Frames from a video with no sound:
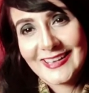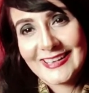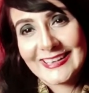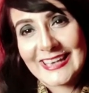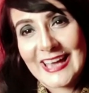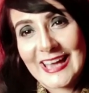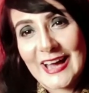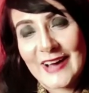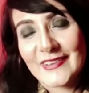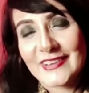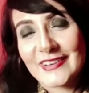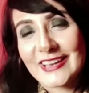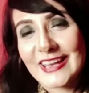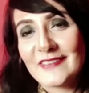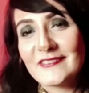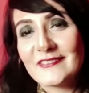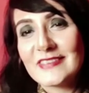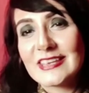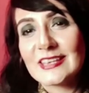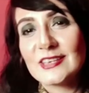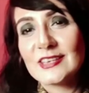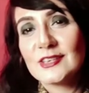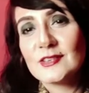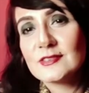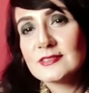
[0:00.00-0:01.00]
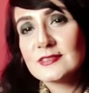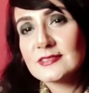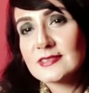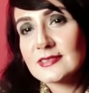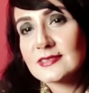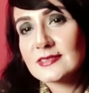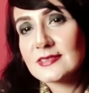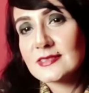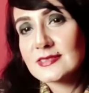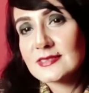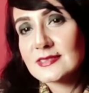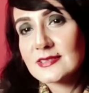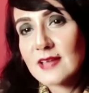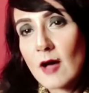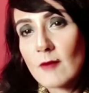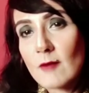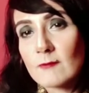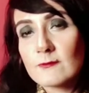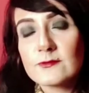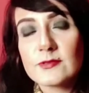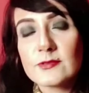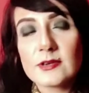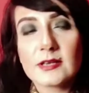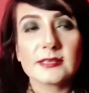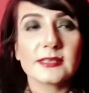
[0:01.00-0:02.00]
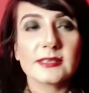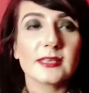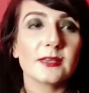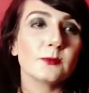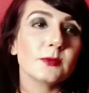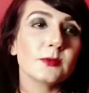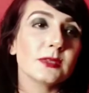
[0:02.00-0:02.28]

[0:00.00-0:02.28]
Now, okay, we can use the discomfort and